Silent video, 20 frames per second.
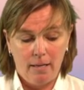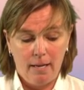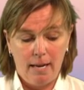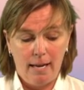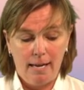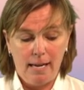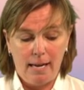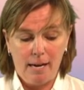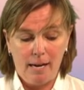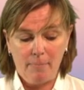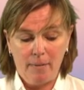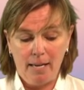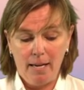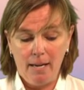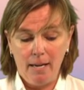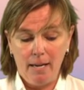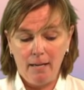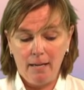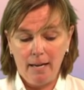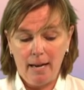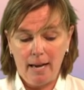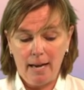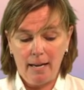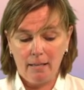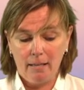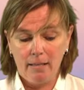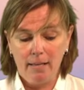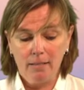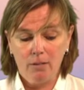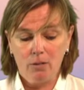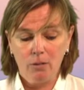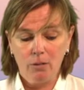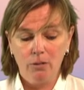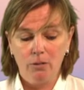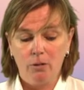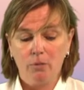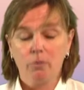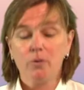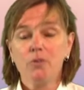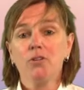ANMH and clinical
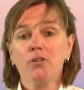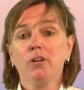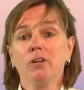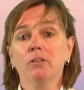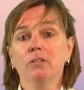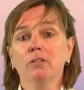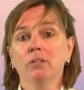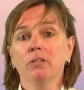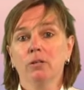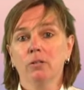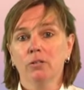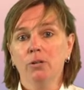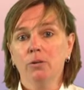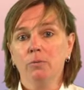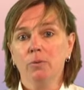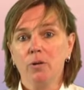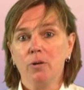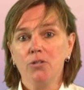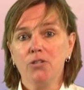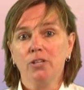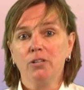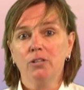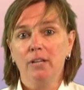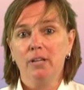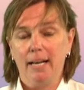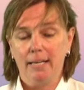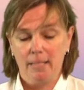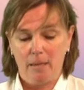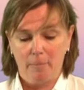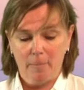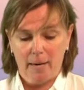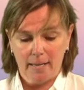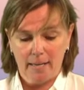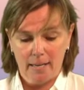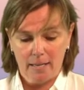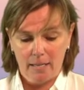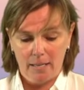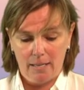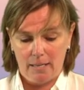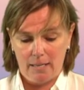neurological
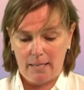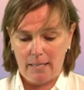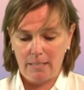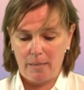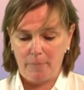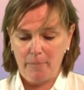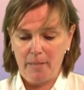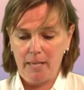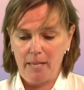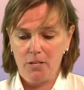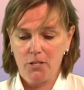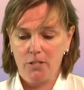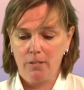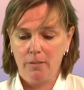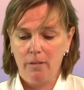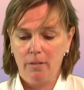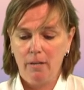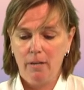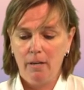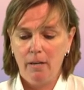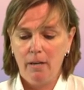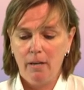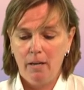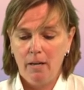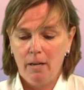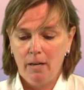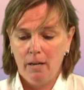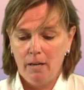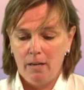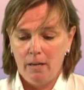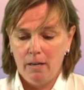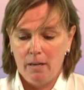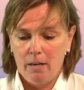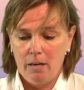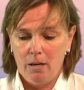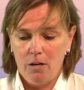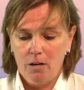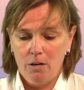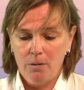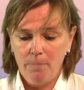examination.
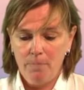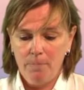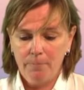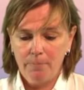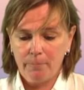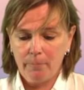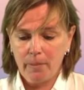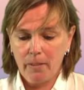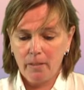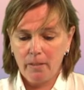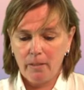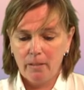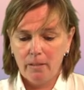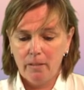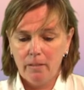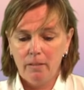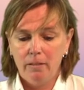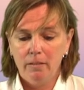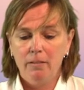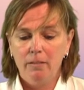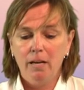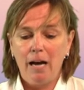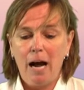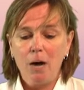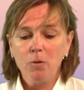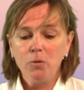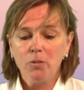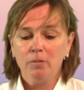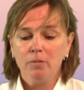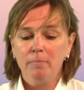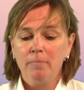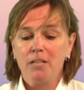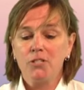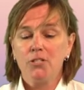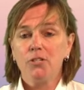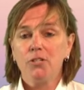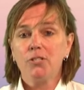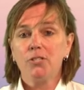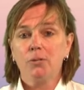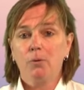The outcome
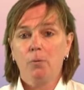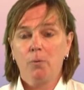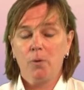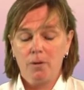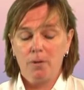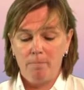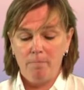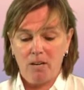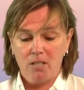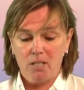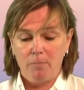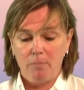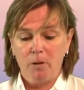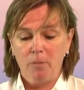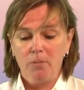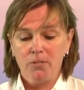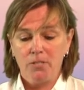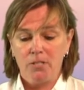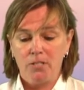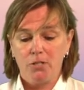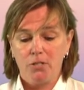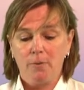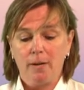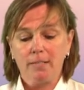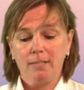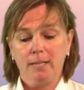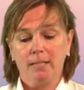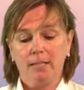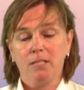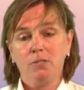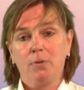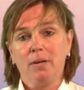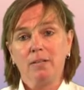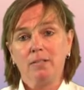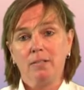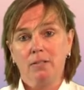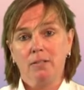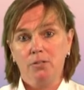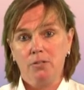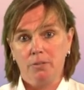measures were maximal muscle strength and
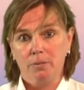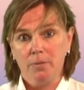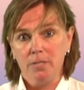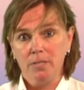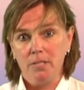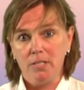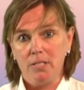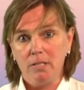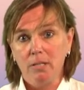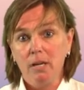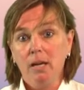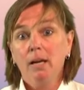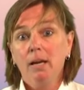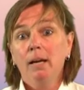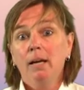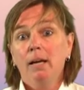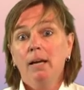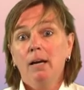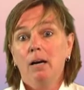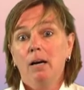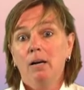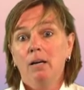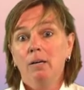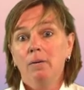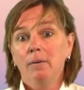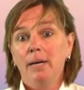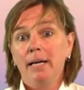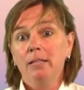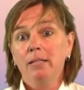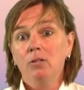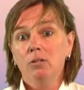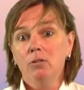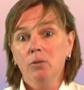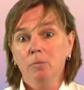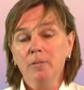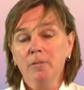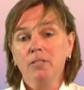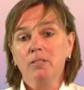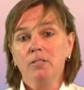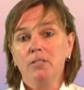strength endurance in the
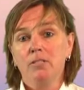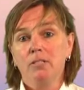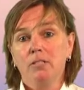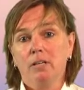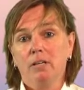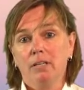dominant